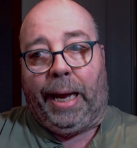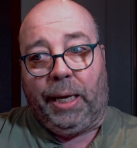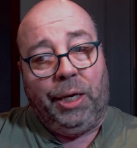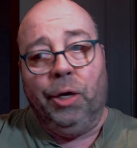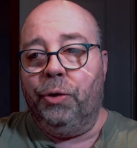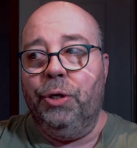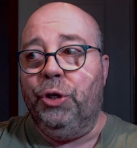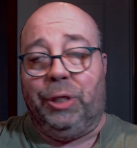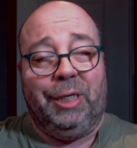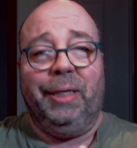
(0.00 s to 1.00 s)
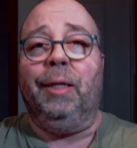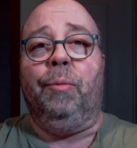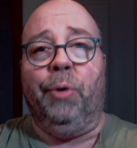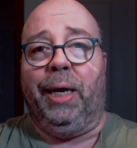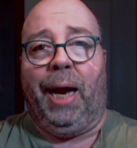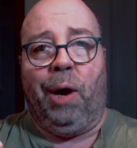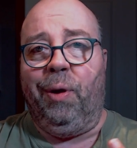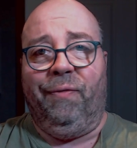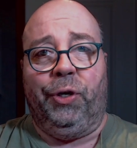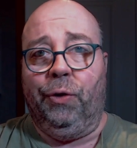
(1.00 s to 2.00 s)
you know, you should celebrate
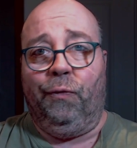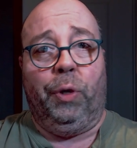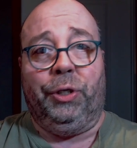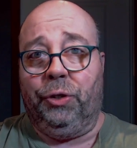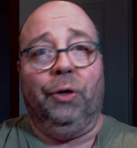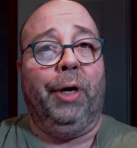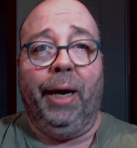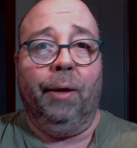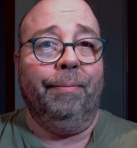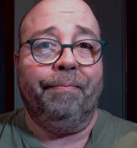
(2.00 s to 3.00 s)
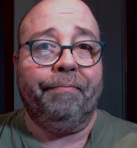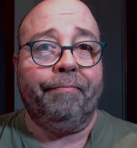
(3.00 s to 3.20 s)
however your voice turned out.